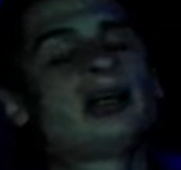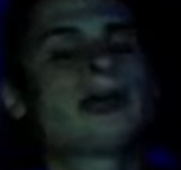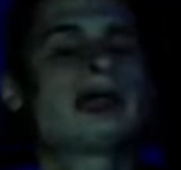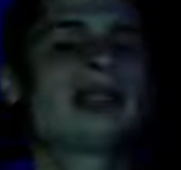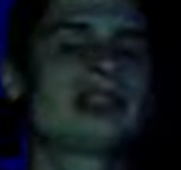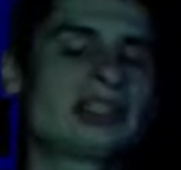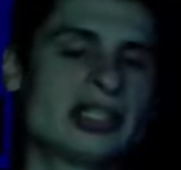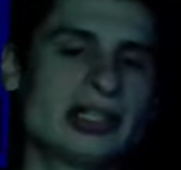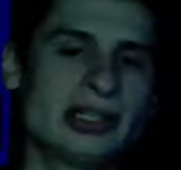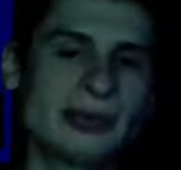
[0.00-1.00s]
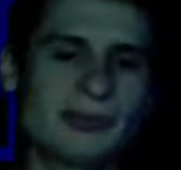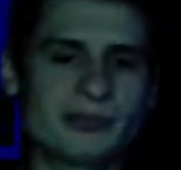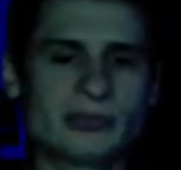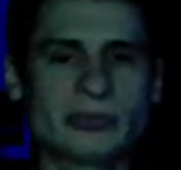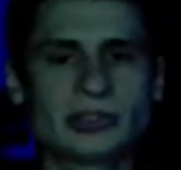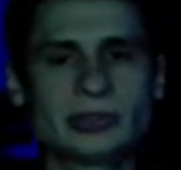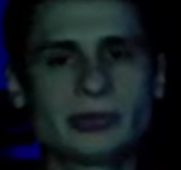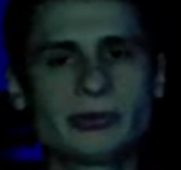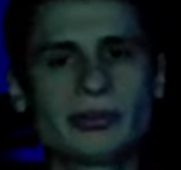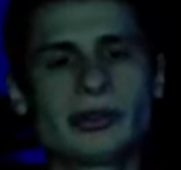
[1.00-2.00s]
guys. Sign up.
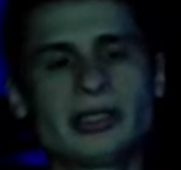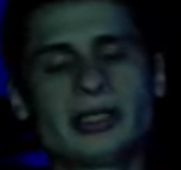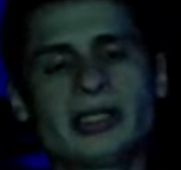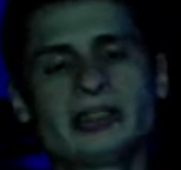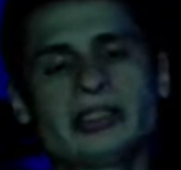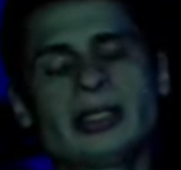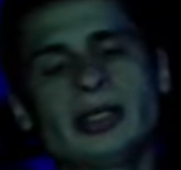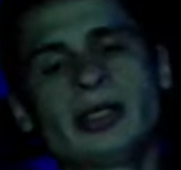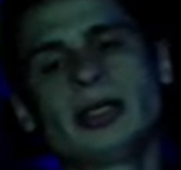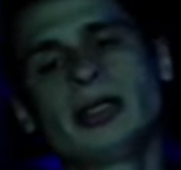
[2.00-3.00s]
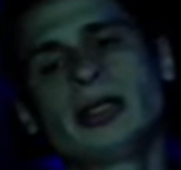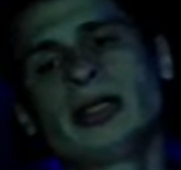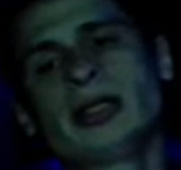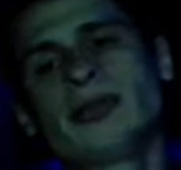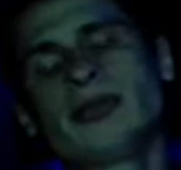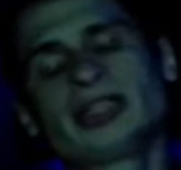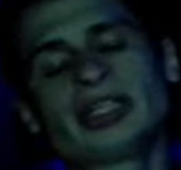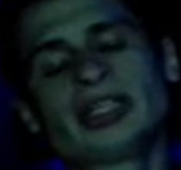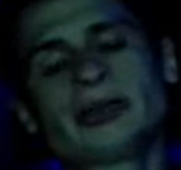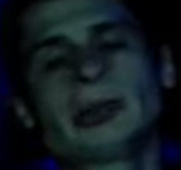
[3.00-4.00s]
Super worth it, guys. If you
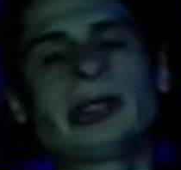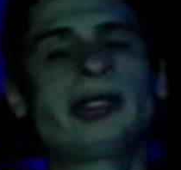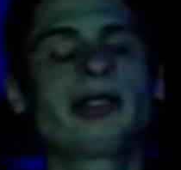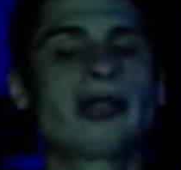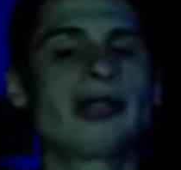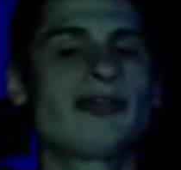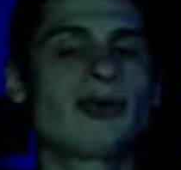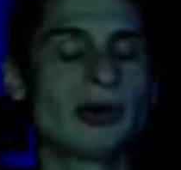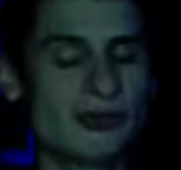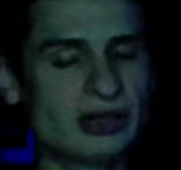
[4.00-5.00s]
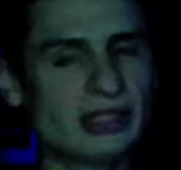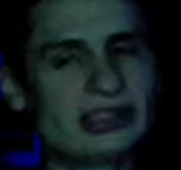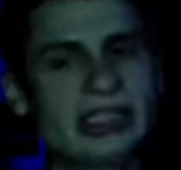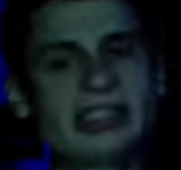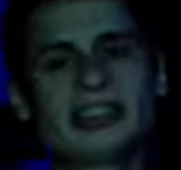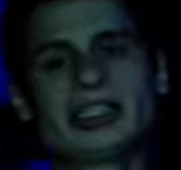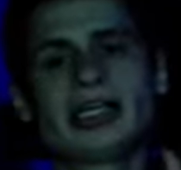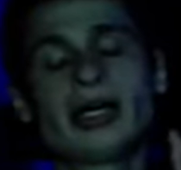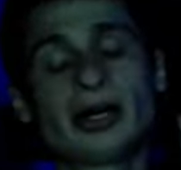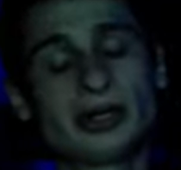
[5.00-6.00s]
sign up with my link, you get 45 days to get
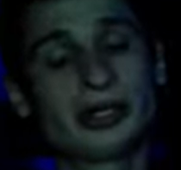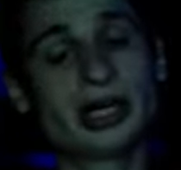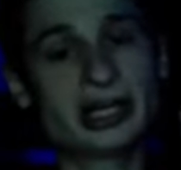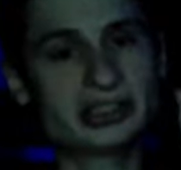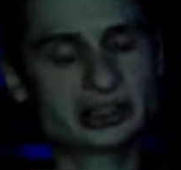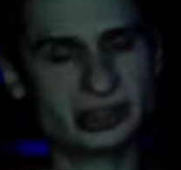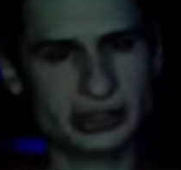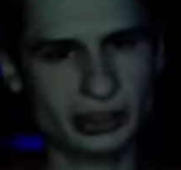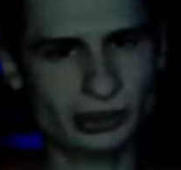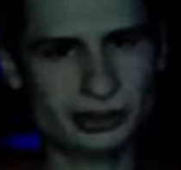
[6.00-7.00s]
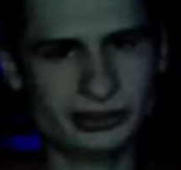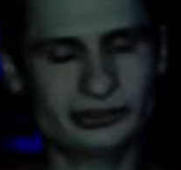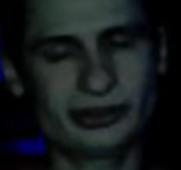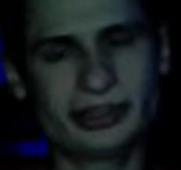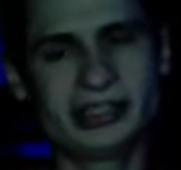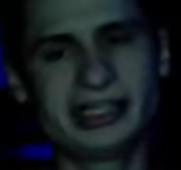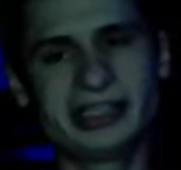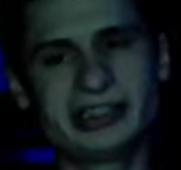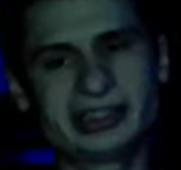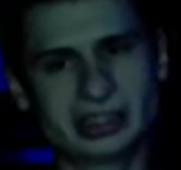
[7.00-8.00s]
100 extra dollars free,
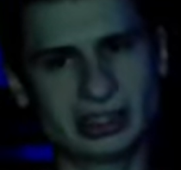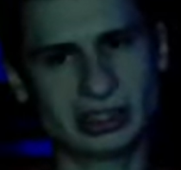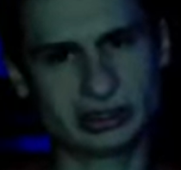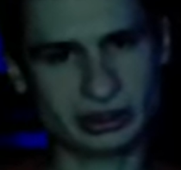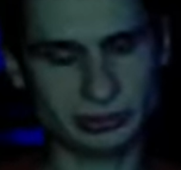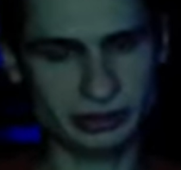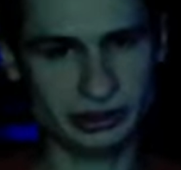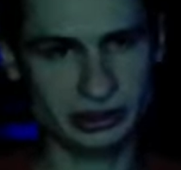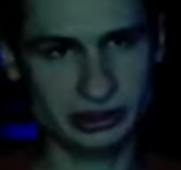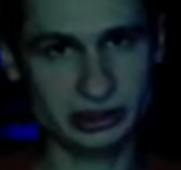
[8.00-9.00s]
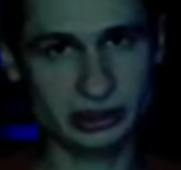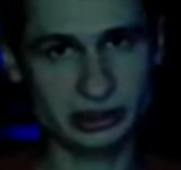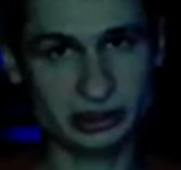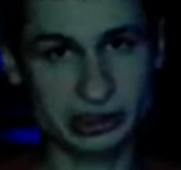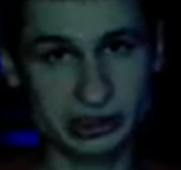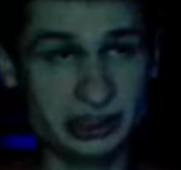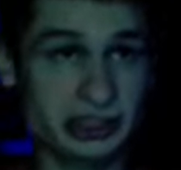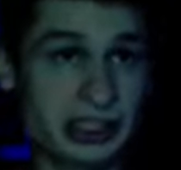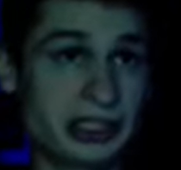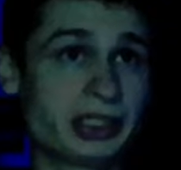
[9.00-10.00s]
guys. So please consider
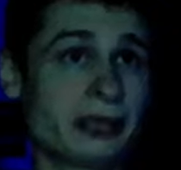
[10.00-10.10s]
signing up,